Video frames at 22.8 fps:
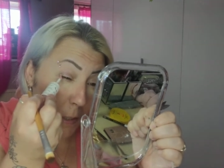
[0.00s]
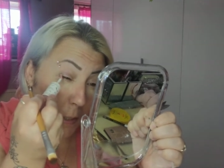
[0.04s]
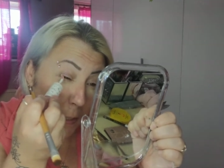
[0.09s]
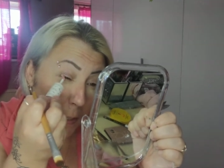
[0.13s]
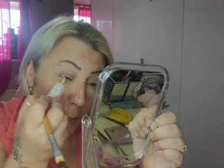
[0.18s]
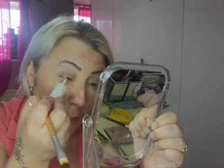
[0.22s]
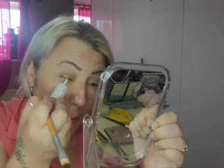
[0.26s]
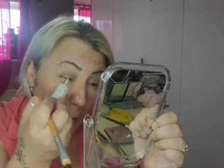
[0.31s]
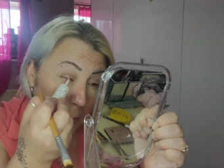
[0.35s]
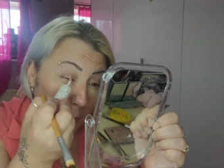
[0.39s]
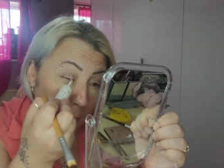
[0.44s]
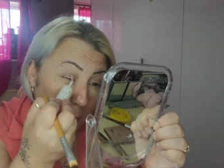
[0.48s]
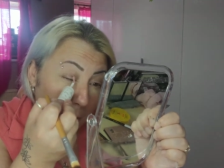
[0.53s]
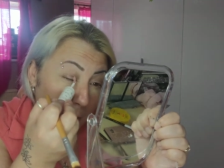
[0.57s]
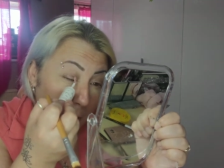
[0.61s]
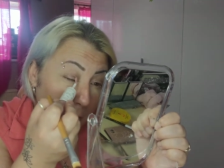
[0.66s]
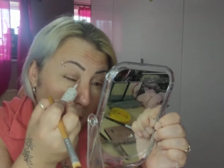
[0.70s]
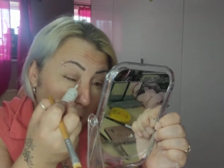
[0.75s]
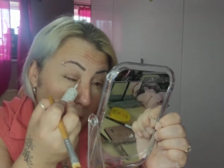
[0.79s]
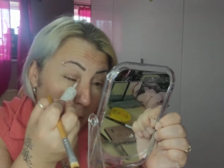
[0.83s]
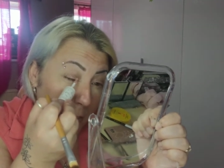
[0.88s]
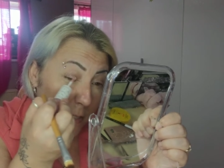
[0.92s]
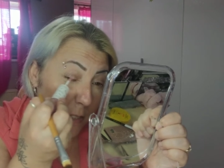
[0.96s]
it
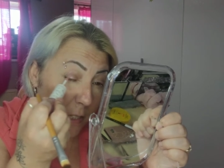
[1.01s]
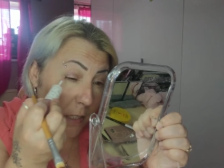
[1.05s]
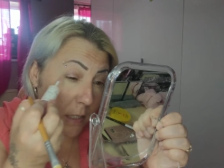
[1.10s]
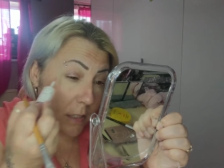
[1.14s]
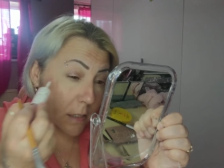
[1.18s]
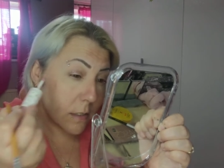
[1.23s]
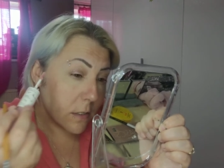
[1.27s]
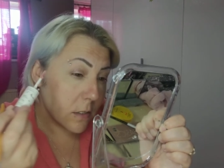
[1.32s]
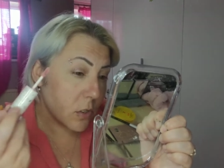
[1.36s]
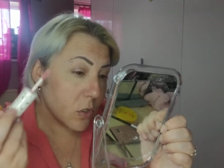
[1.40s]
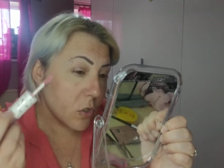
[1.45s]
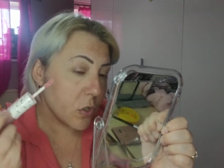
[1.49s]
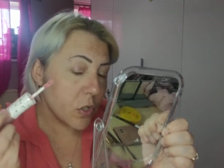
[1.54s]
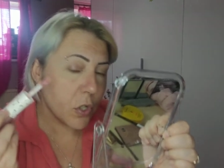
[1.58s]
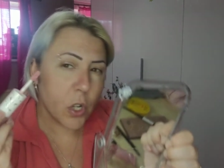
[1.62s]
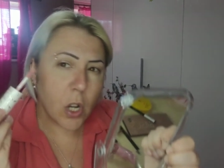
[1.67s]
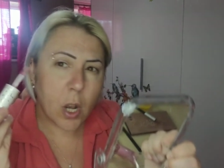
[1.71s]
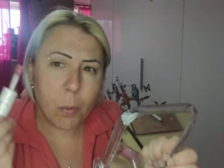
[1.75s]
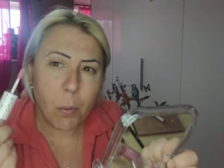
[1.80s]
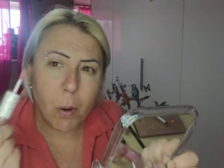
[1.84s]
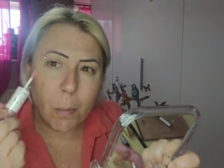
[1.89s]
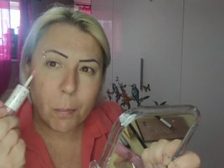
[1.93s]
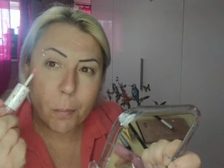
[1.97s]
doesn't
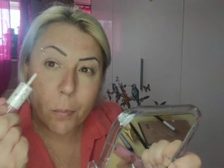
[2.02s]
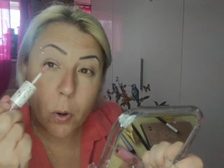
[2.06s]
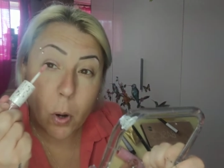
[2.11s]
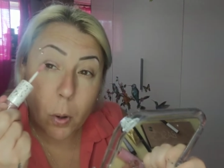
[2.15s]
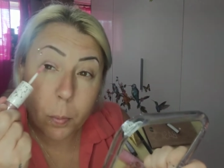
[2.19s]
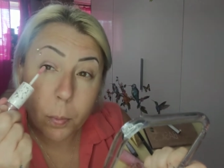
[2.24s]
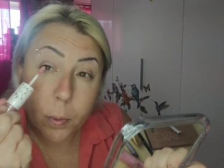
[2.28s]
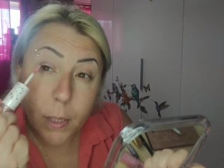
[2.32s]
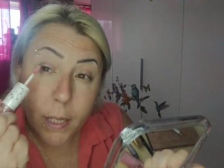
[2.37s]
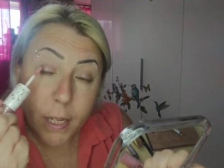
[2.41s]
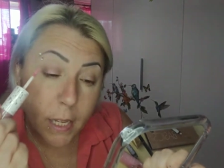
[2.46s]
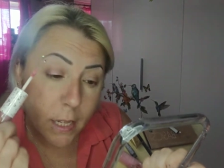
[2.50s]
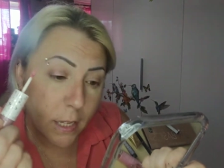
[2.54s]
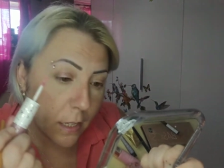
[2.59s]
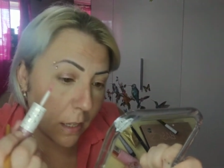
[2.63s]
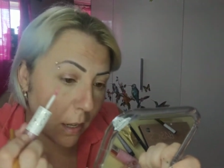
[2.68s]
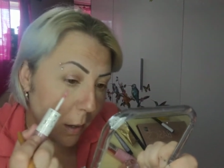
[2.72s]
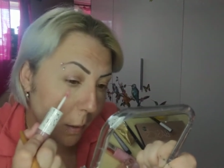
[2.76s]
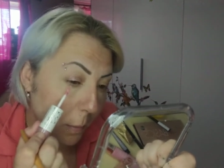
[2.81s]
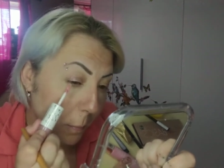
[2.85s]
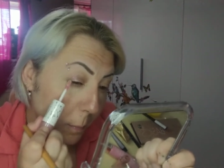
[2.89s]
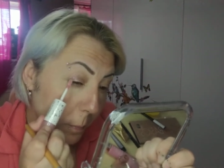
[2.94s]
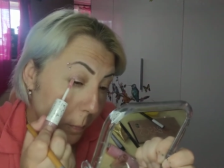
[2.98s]
go on properly
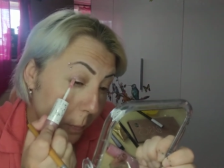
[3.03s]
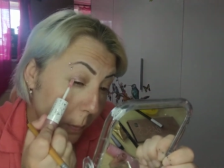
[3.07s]
here.